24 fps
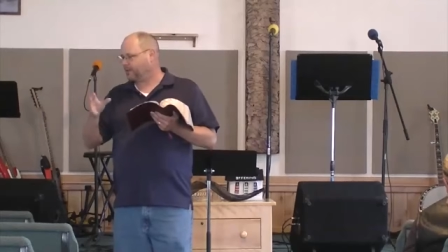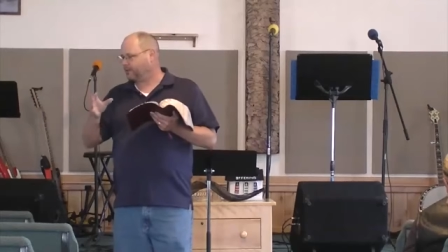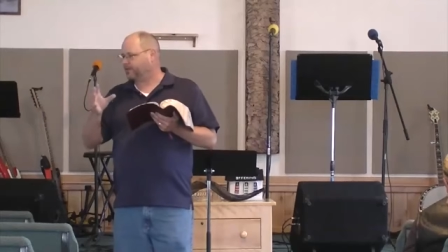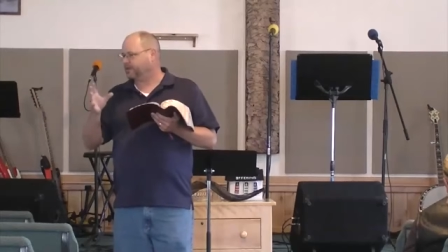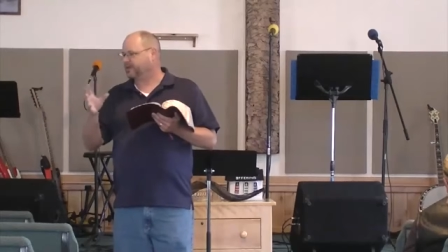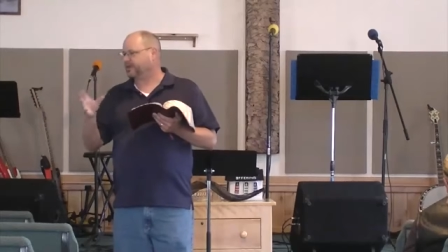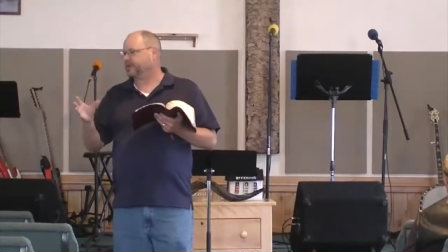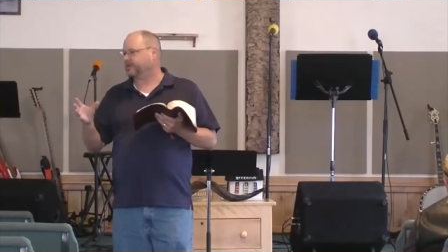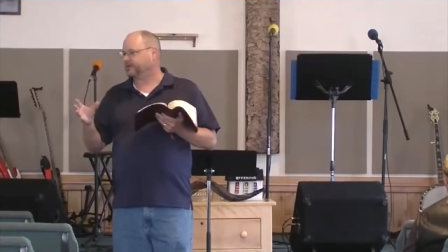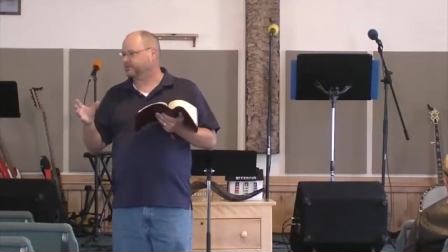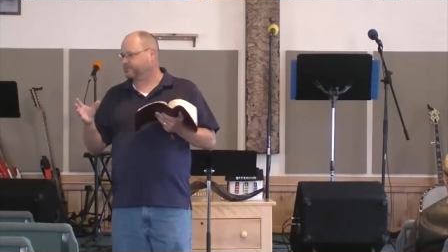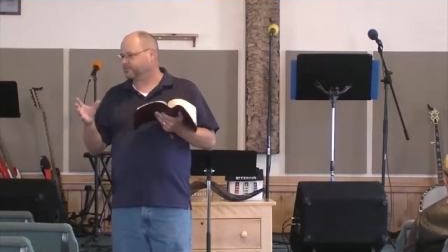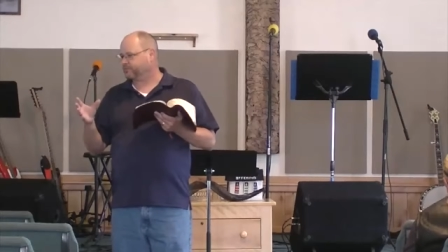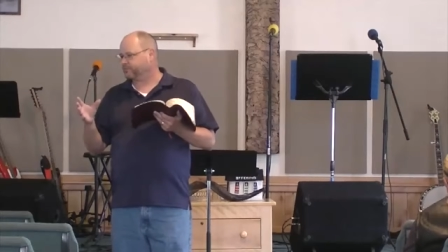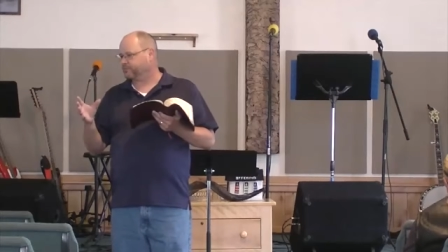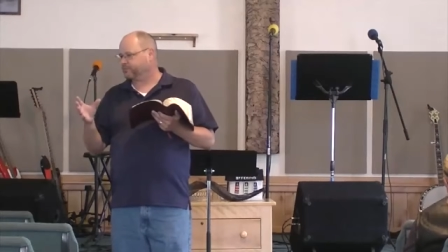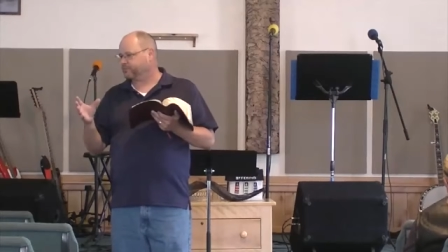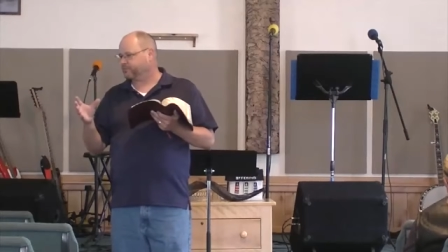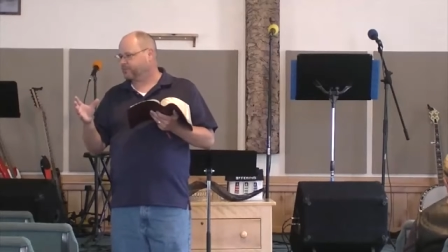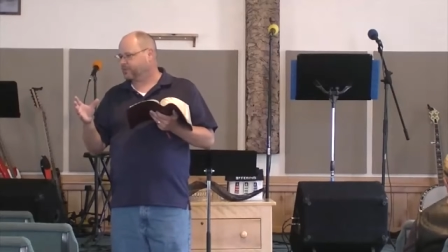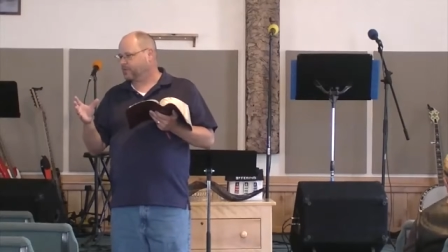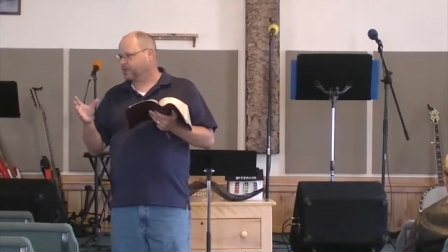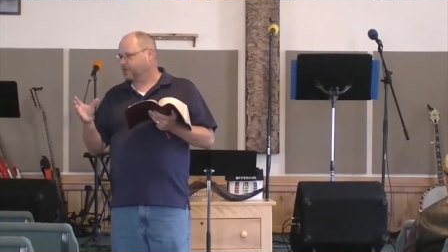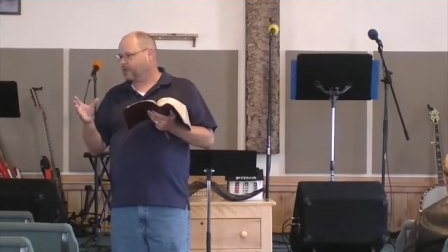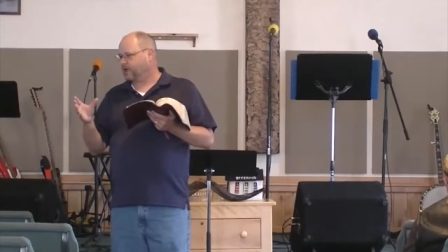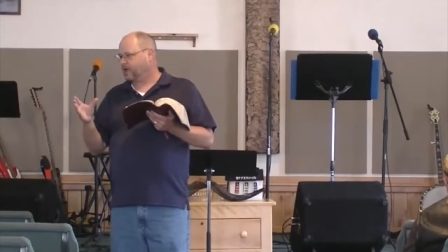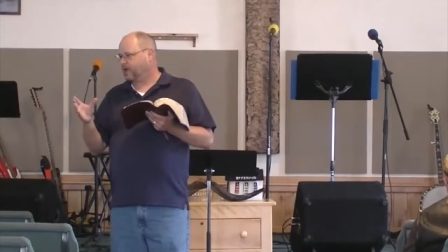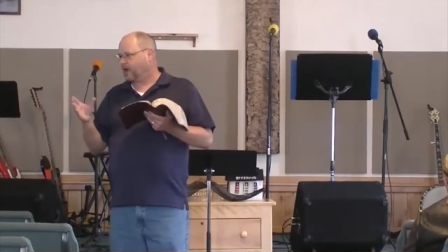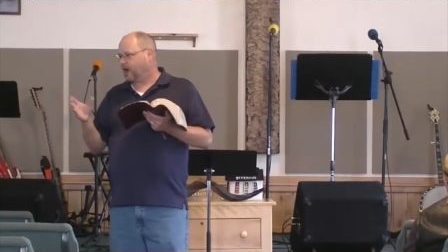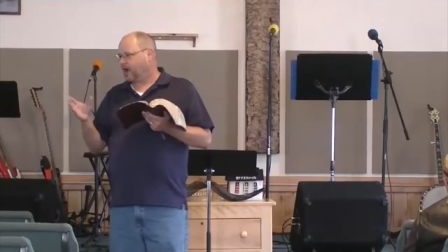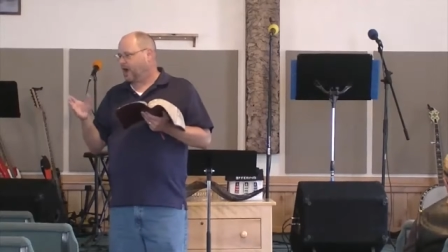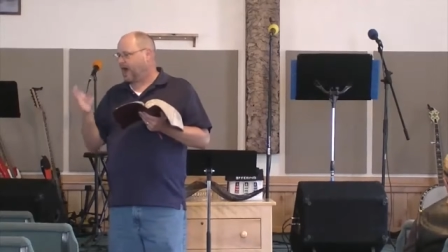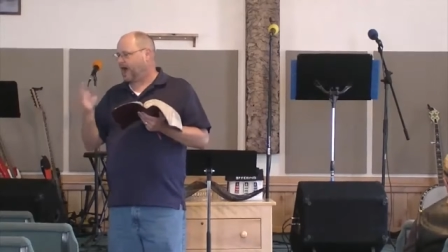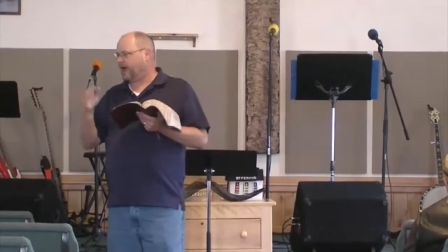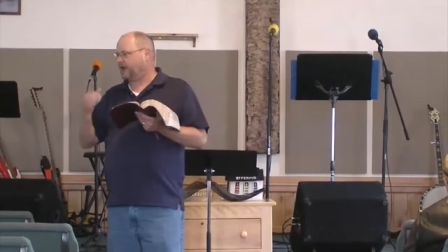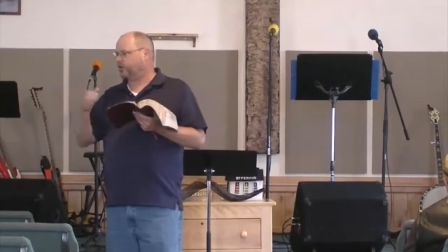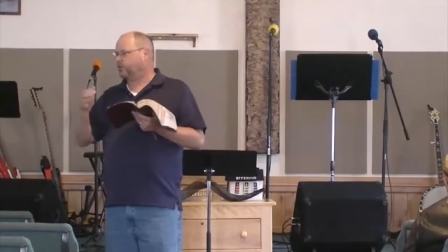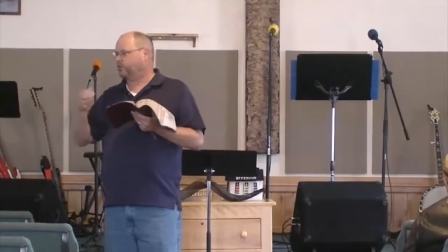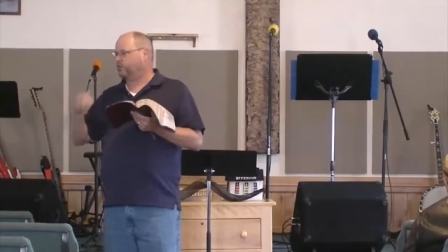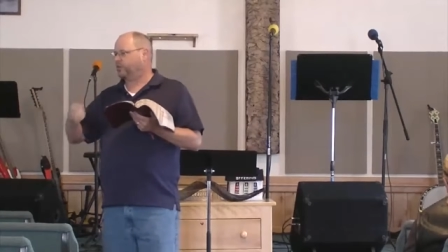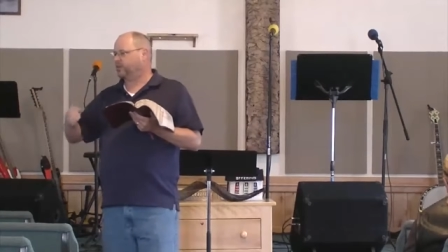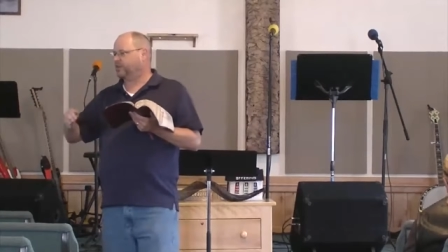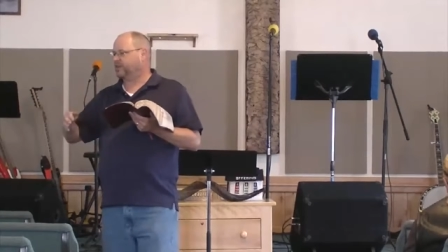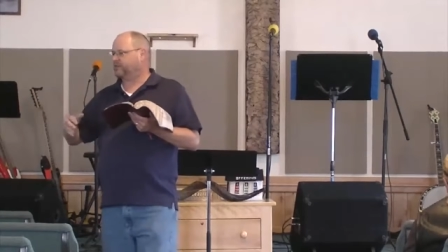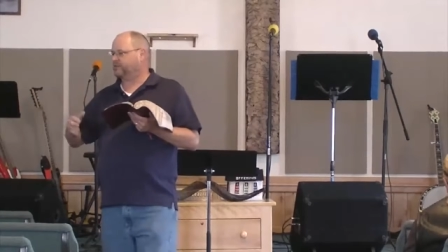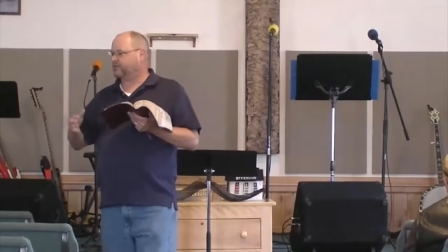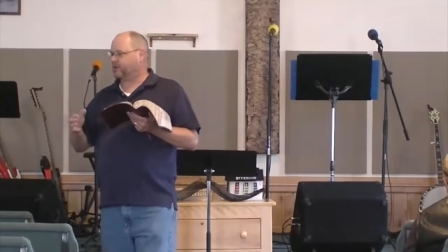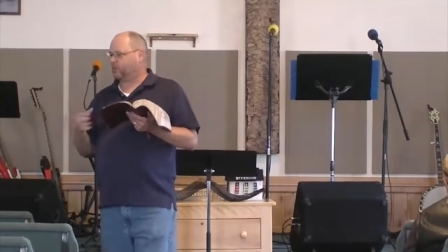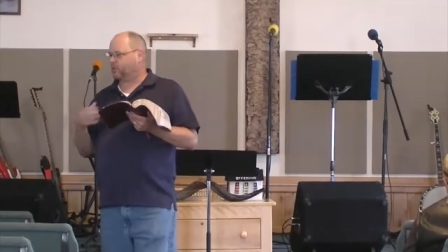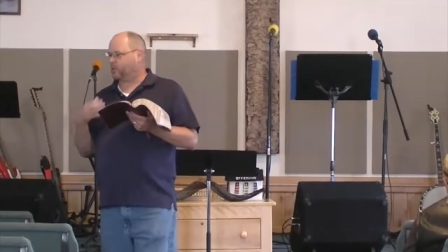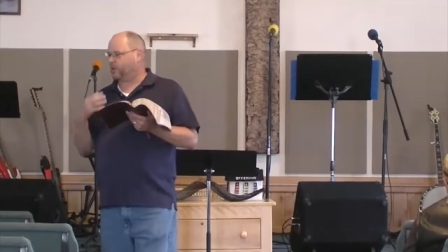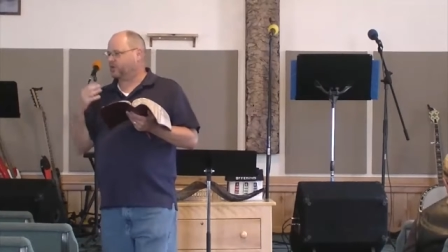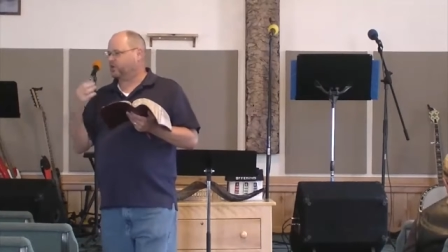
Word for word: I believe. I don't believe that